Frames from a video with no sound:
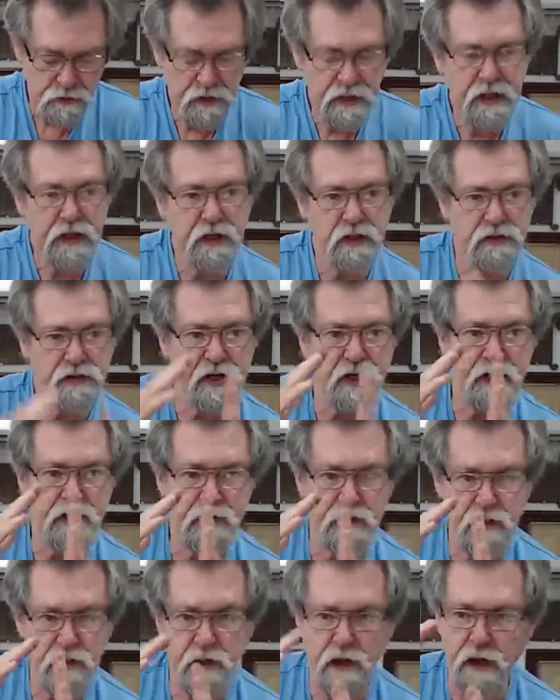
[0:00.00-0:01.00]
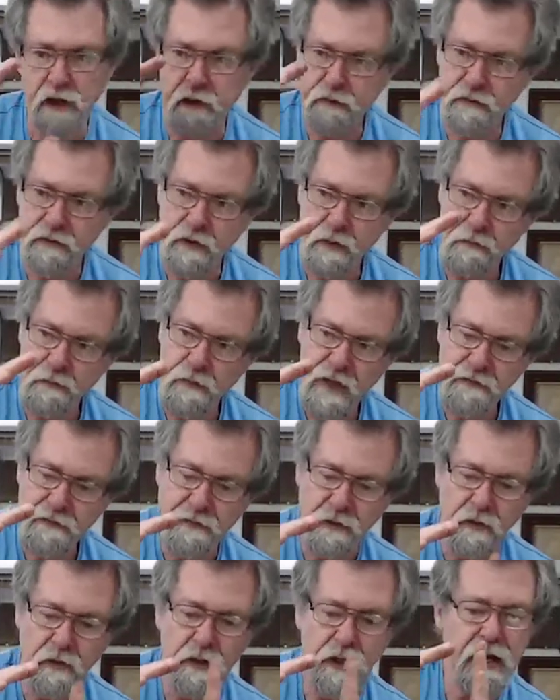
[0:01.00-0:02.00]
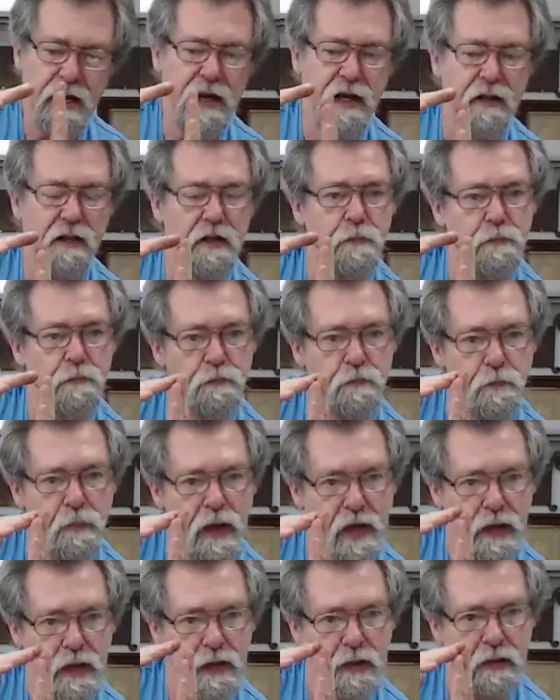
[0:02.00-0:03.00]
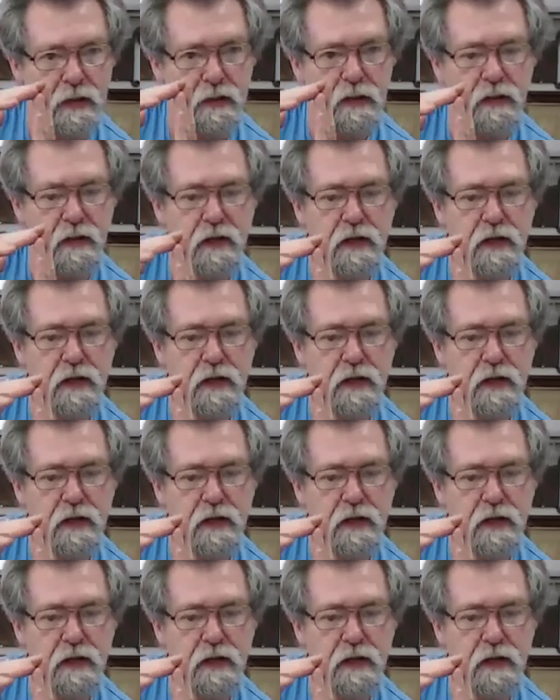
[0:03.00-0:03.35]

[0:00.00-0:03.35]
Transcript: the intersection of the bevel and the back